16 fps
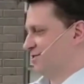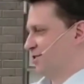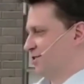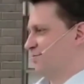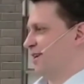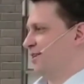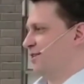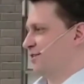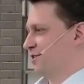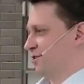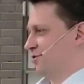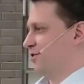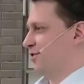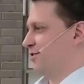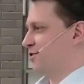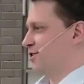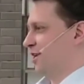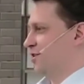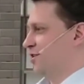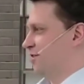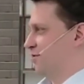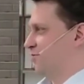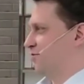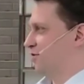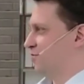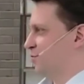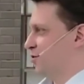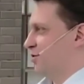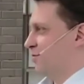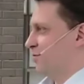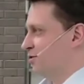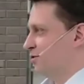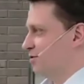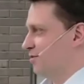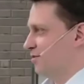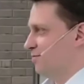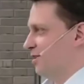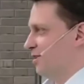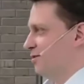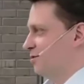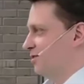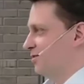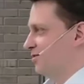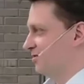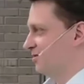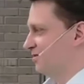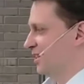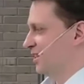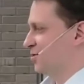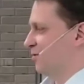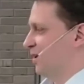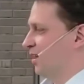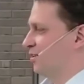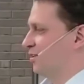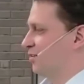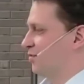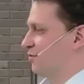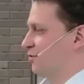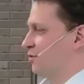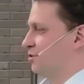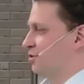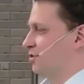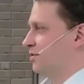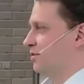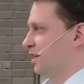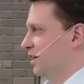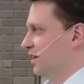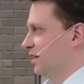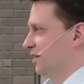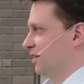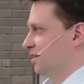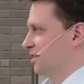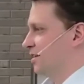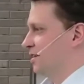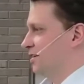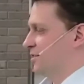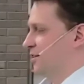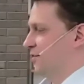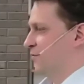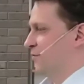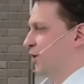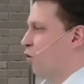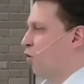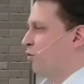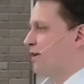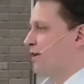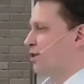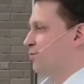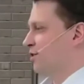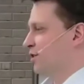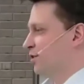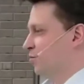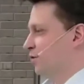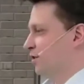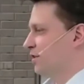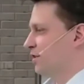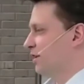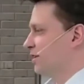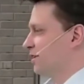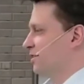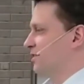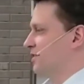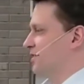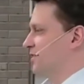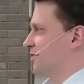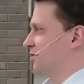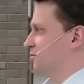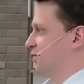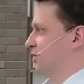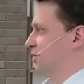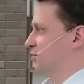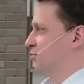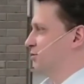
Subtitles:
spaces you generate with more computing power as well in the future. I guess there will always be the one data set that really